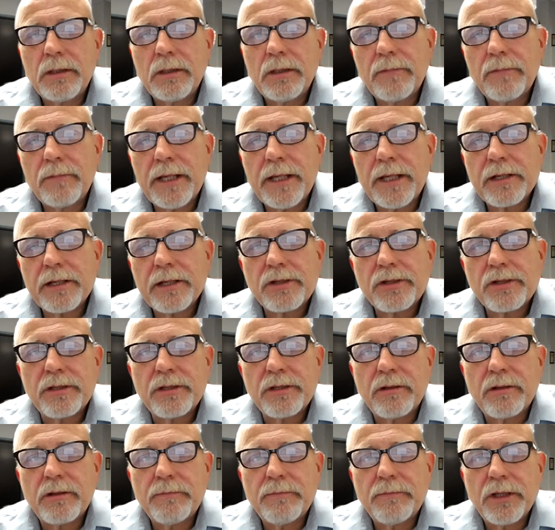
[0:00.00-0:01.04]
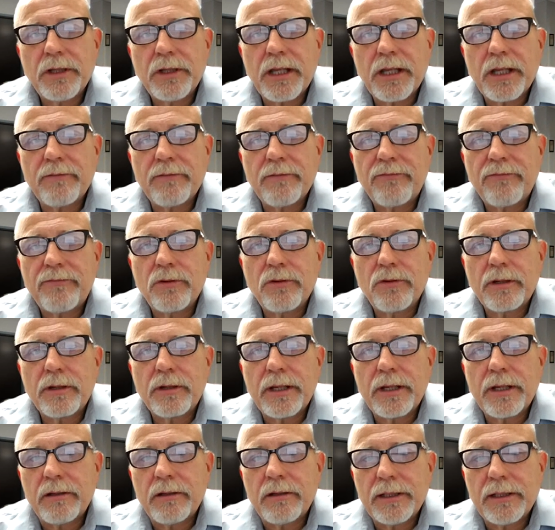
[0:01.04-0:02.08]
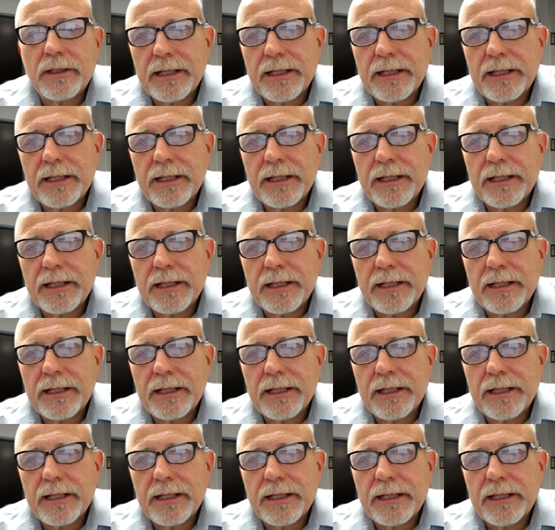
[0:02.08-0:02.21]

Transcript: Well, actually, I'm looking for,